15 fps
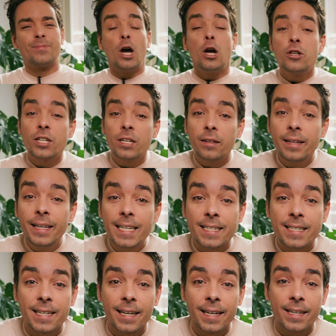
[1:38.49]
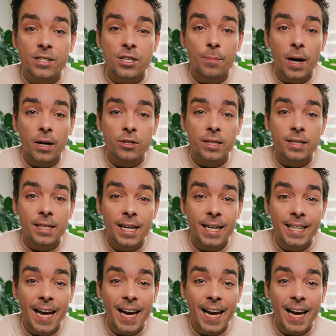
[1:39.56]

Until Liszt hears about it in